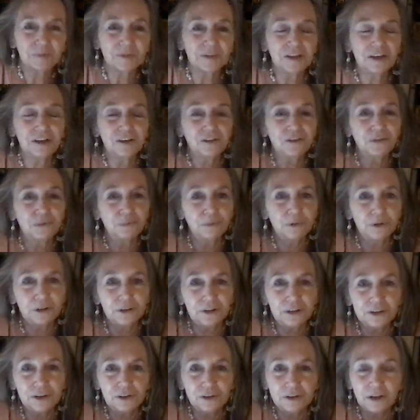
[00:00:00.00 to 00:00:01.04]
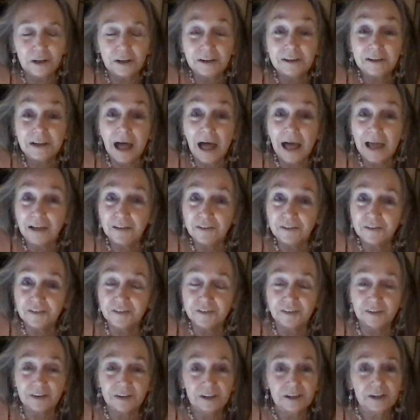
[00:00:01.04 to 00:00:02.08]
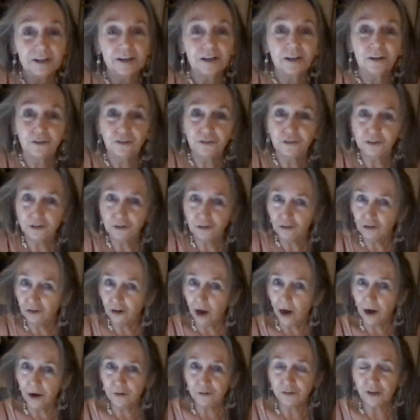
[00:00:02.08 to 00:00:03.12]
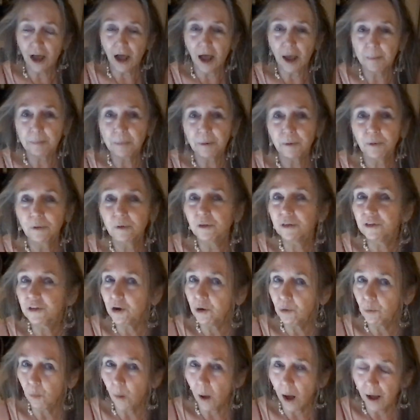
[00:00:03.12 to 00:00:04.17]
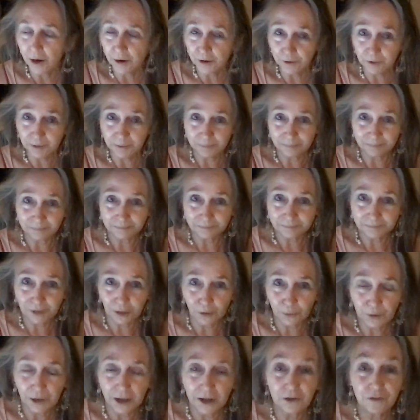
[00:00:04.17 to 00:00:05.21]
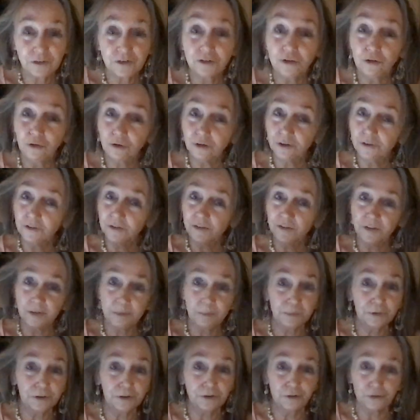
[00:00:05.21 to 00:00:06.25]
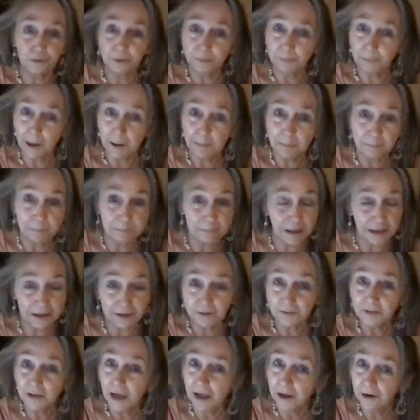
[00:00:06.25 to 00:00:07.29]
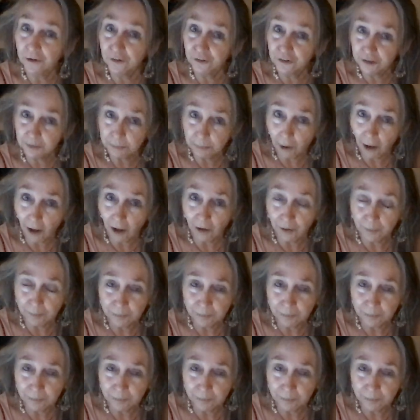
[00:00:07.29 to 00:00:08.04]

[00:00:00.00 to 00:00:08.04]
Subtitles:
It's really nice to charge up their water. Okay, so you can simply do it by making the energy ball and